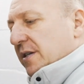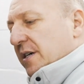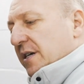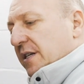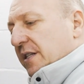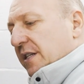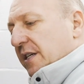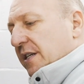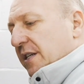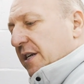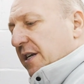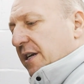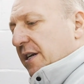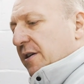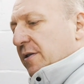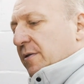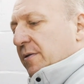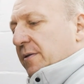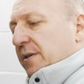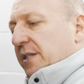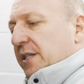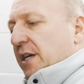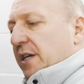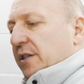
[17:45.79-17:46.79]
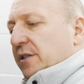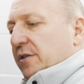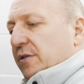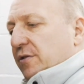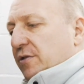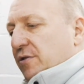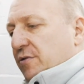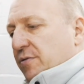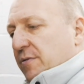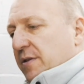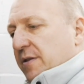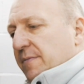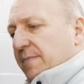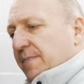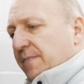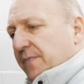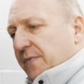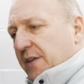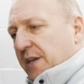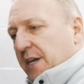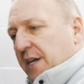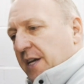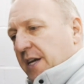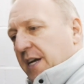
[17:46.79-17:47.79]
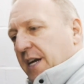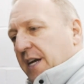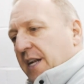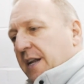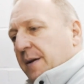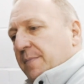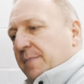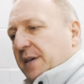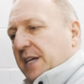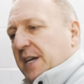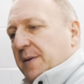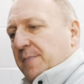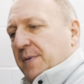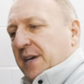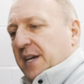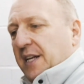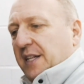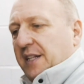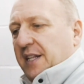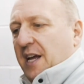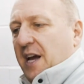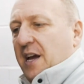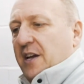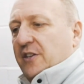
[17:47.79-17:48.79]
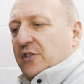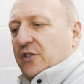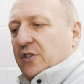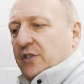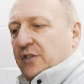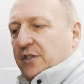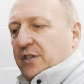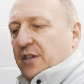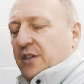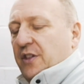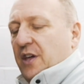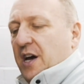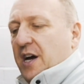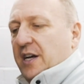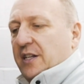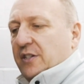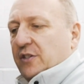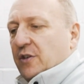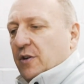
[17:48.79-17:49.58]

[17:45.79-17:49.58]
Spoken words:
I did a horizontal trim and I'm keeping it tangent to that.